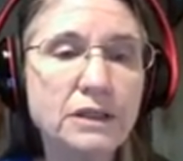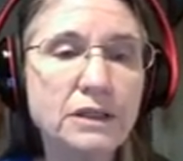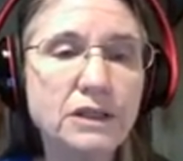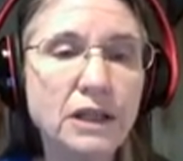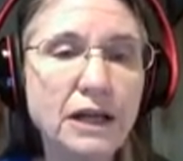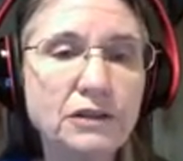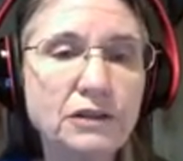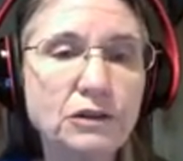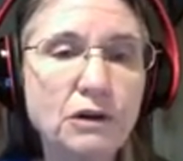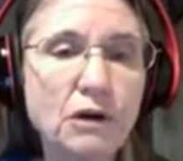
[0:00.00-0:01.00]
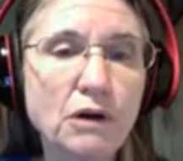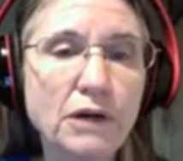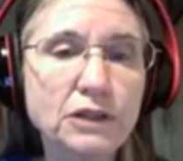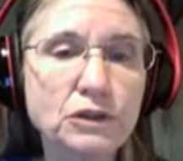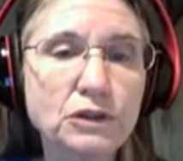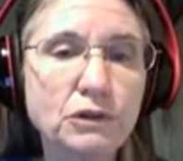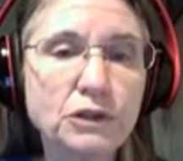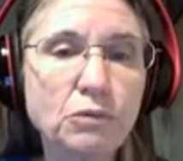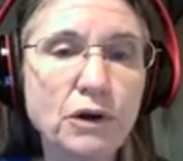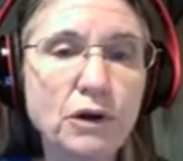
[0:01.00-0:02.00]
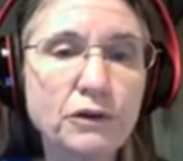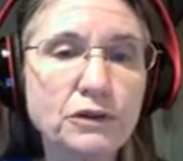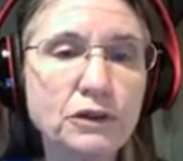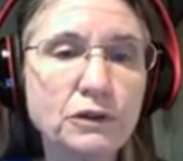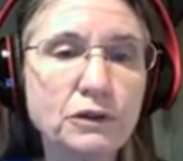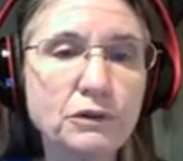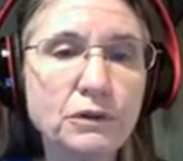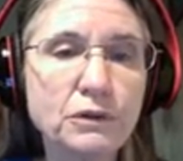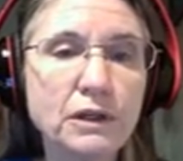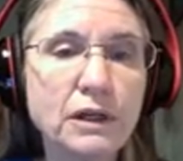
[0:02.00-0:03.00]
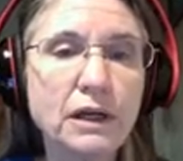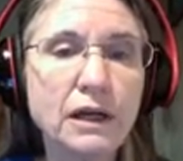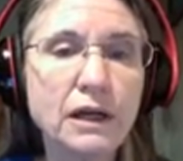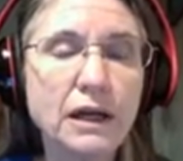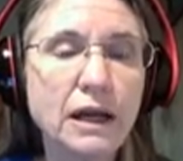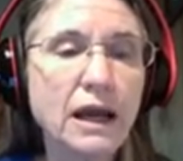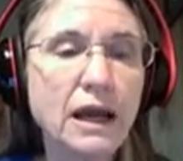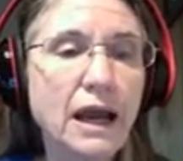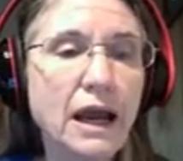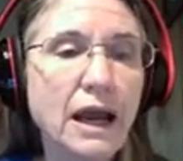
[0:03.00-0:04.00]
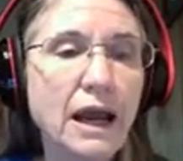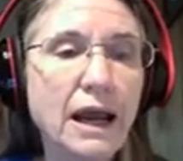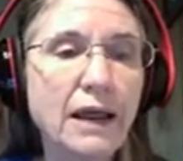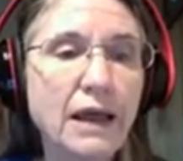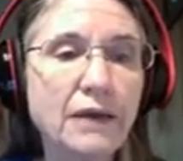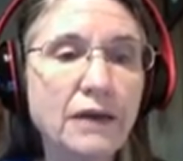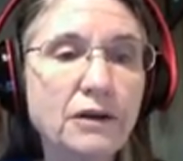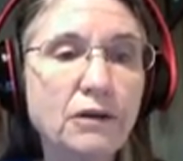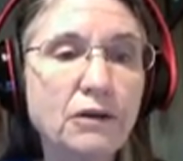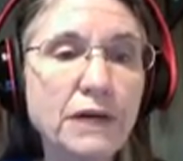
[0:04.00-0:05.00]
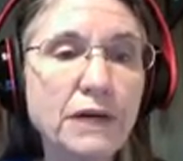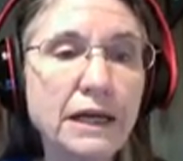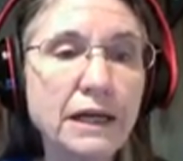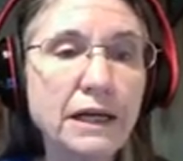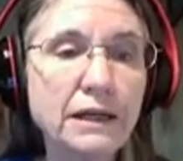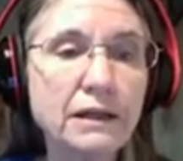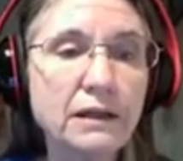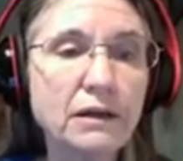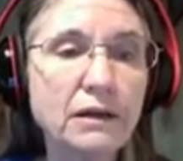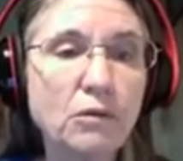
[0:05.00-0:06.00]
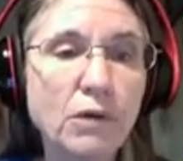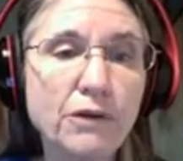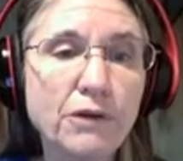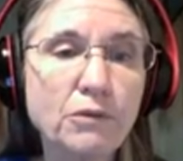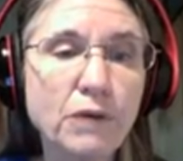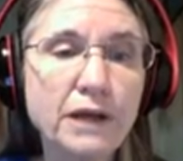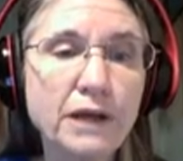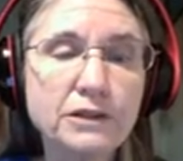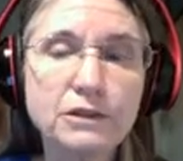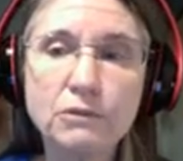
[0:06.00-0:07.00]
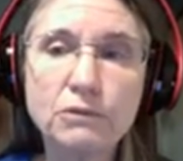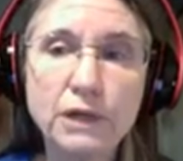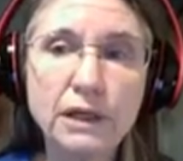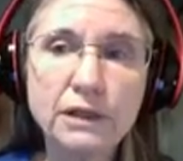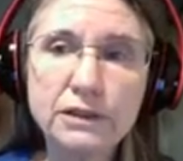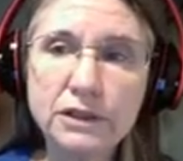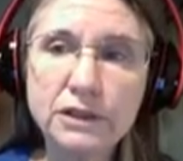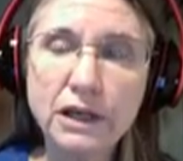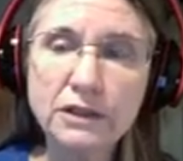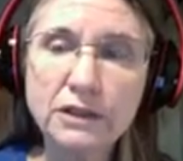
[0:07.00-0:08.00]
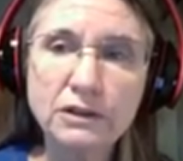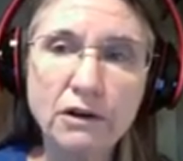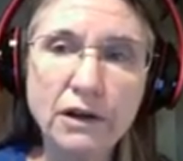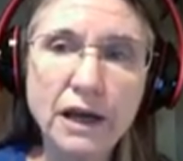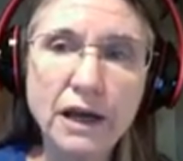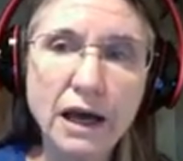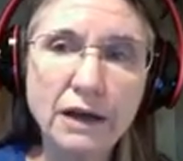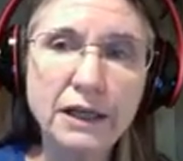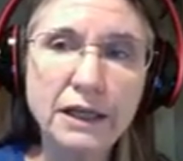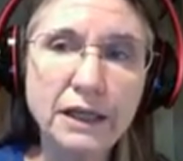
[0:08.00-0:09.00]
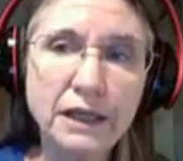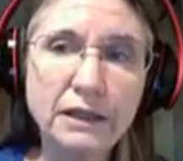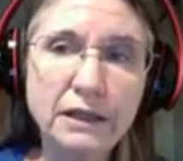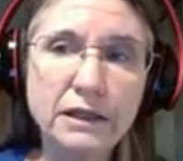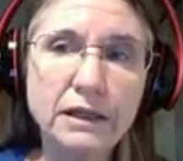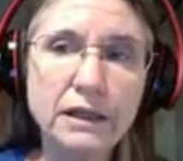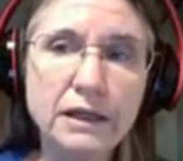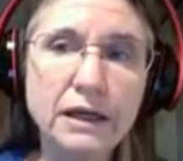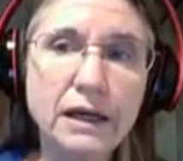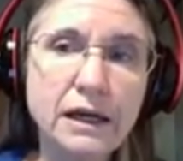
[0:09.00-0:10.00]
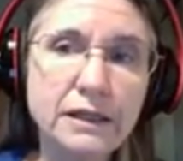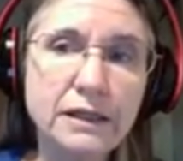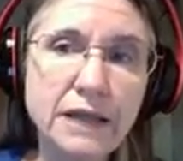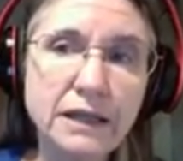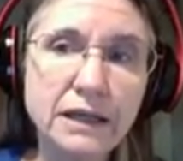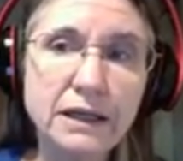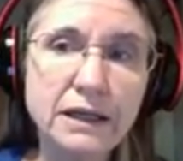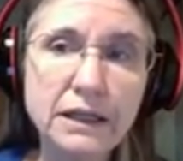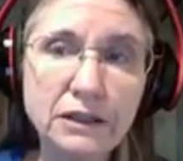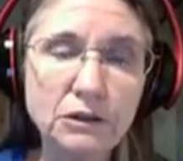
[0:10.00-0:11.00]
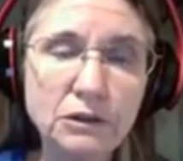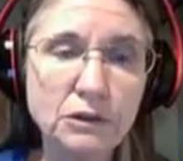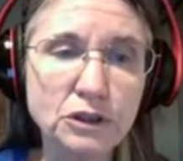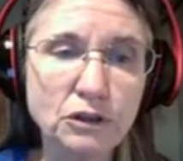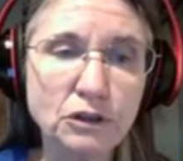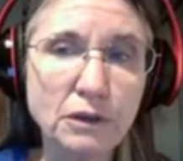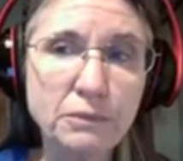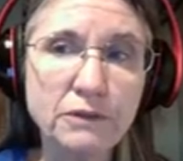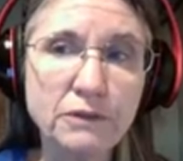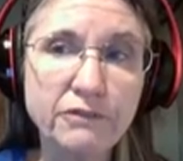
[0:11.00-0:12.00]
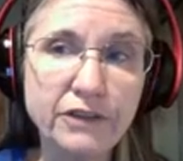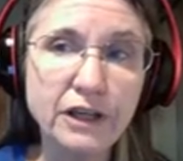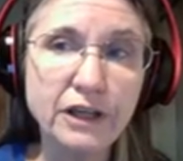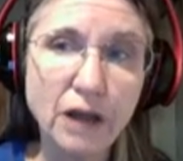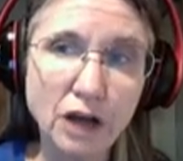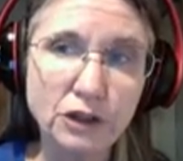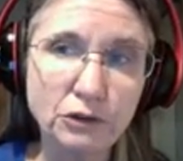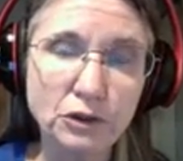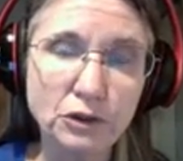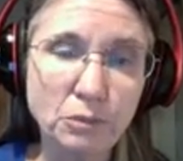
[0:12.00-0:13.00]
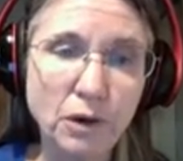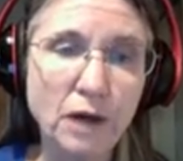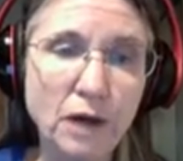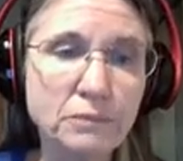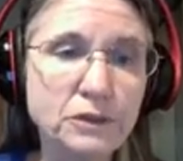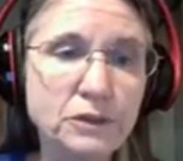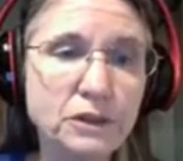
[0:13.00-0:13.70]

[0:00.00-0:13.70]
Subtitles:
Select your OS choice 1 or 2, and read one of the ways that we discussed on how to get data into a script via a user prompt.